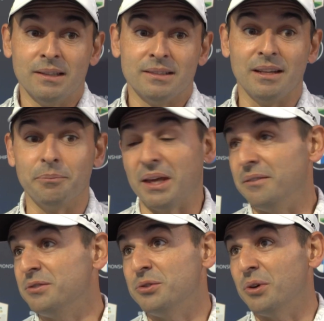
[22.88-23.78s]

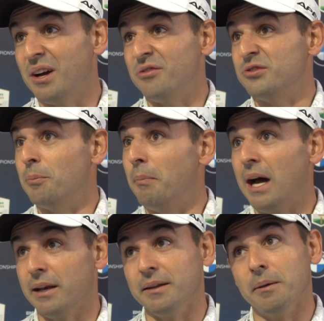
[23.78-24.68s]
sometimes you have some
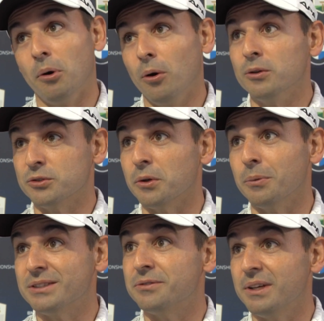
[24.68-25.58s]
mud in the ball. So
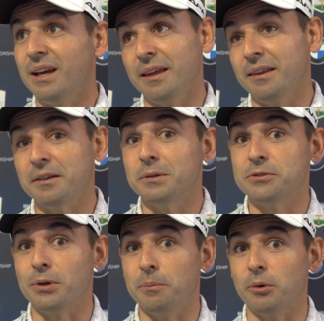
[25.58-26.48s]
I think it was
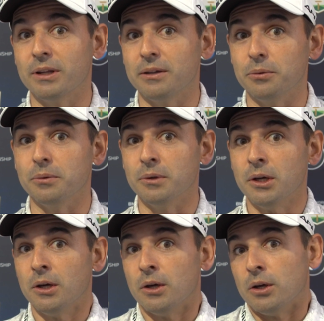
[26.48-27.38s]
really important
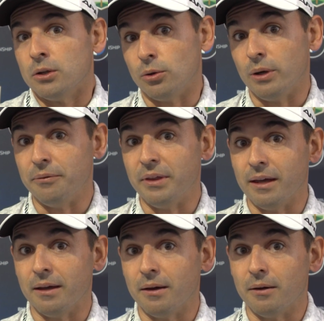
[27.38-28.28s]
to leave
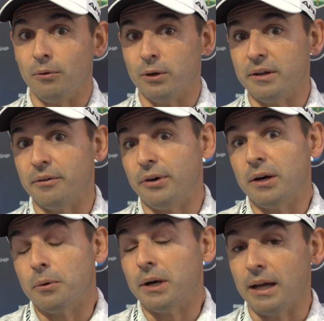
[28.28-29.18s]
the ball in the
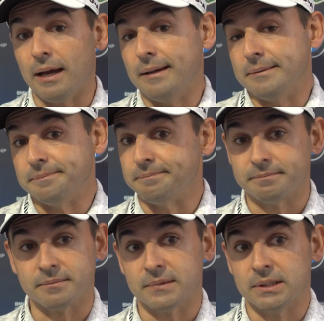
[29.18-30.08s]
fairway and
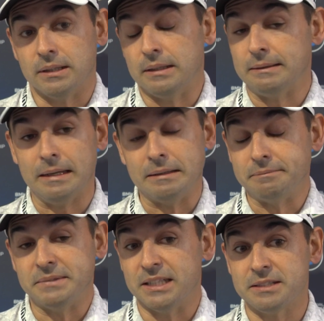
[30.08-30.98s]

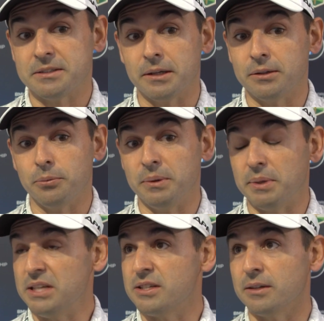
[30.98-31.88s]
just try to be
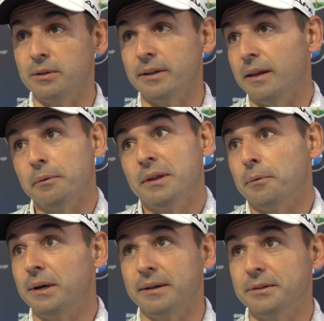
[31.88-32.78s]
patient all the day with the
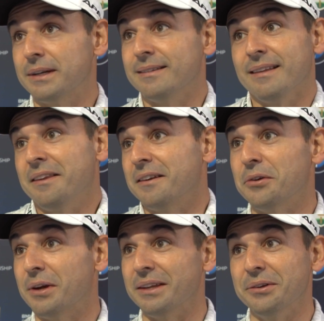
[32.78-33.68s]
weather. Nothing
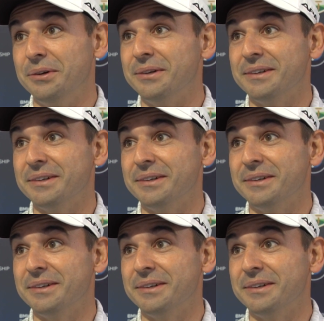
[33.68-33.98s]
you can do.